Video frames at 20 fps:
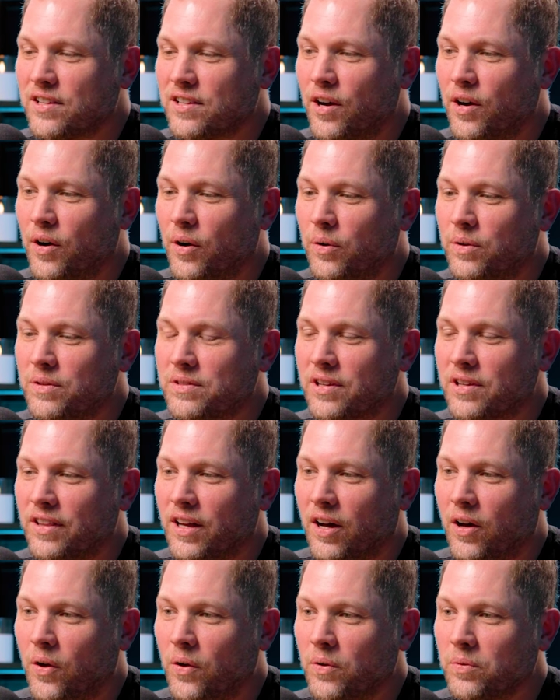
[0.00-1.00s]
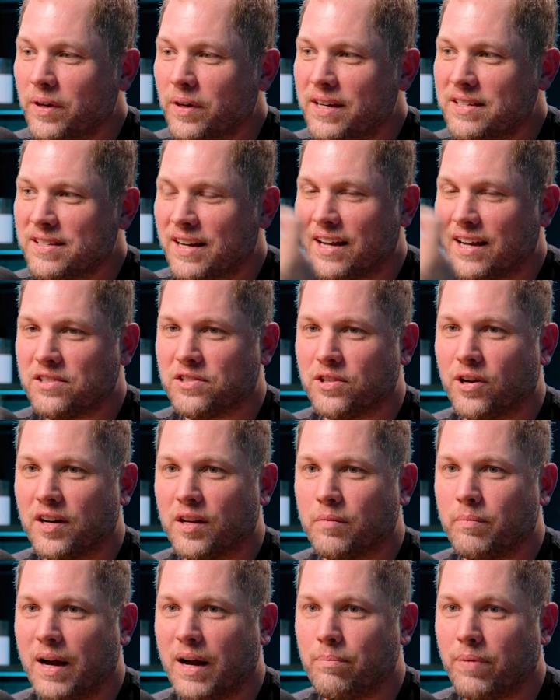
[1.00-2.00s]
So, so the whole reason I
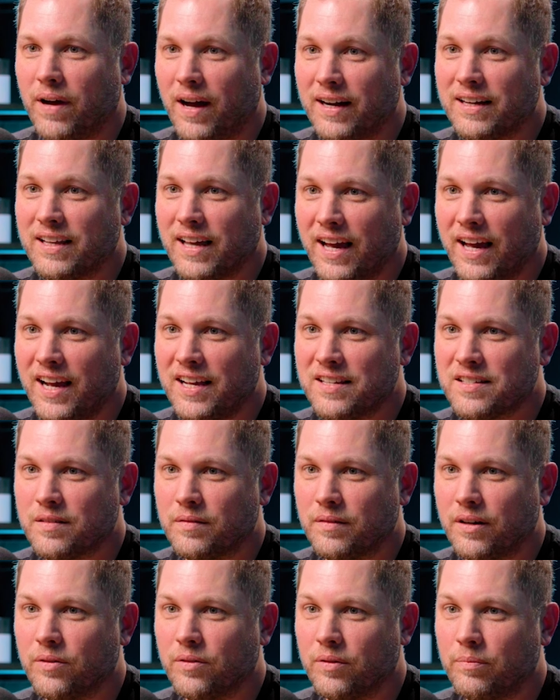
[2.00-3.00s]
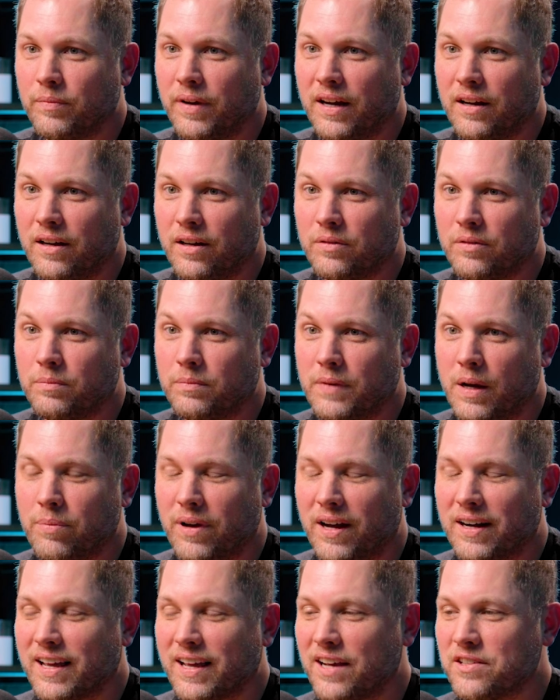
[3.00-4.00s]
started my podcast, or my or
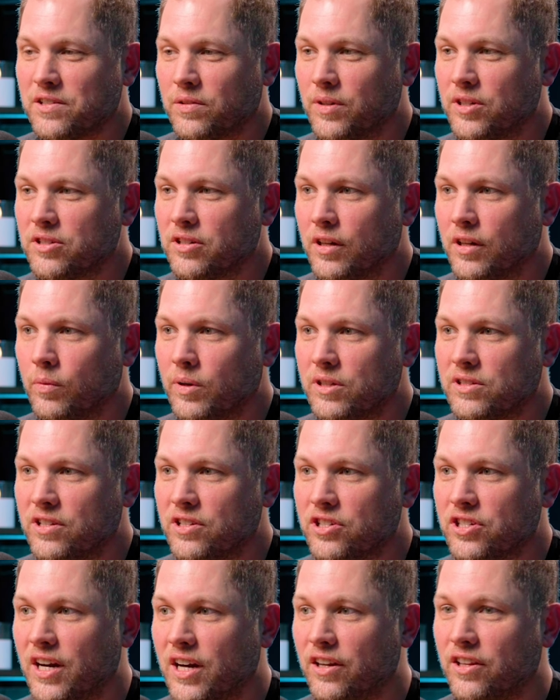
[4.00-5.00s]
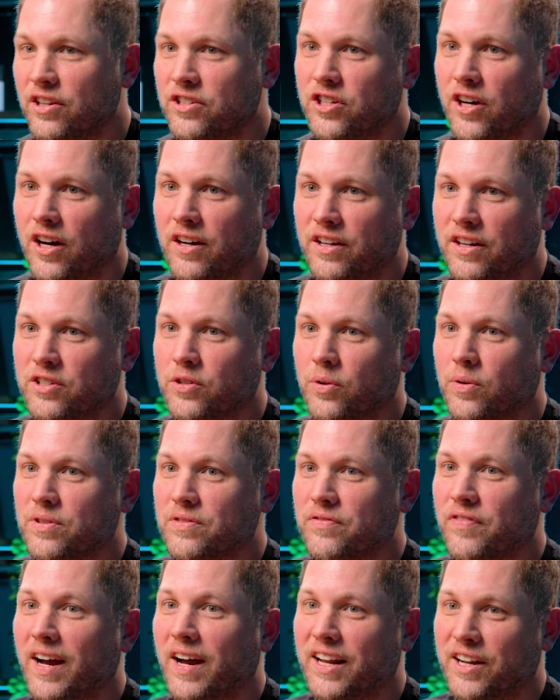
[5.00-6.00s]
my podcast originally was to share the journey
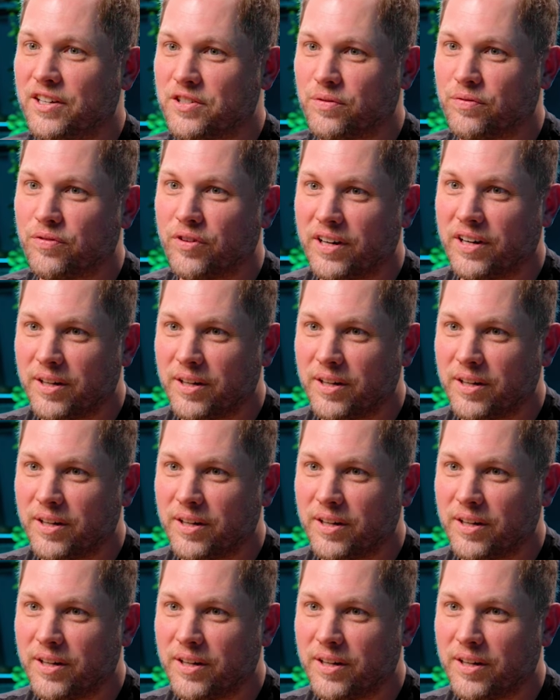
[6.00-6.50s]
towards financial